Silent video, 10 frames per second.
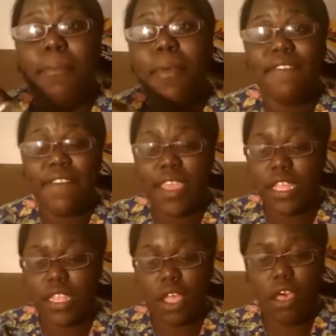my
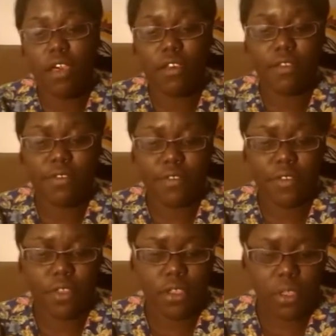face off
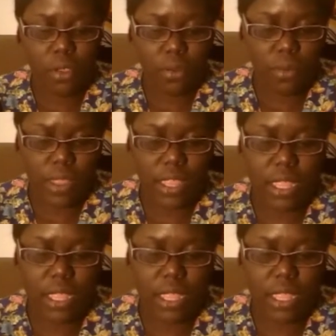with